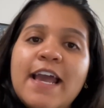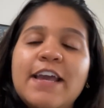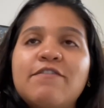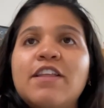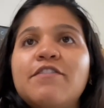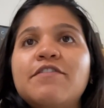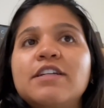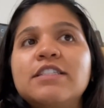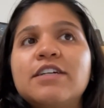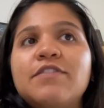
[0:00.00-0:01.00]
if the
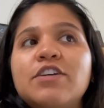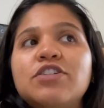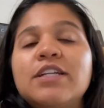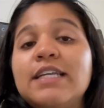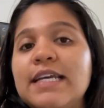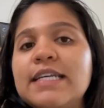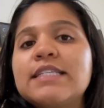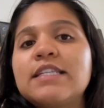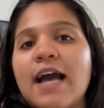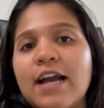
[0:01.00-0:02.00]
intervention
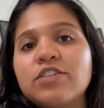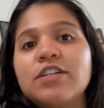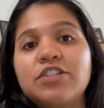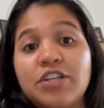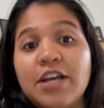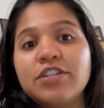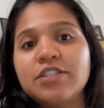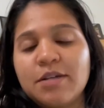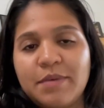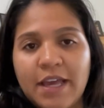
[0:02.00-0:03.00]
is actually
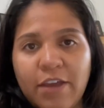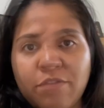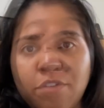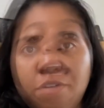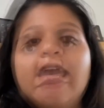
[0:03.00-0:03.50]
changing the behavior.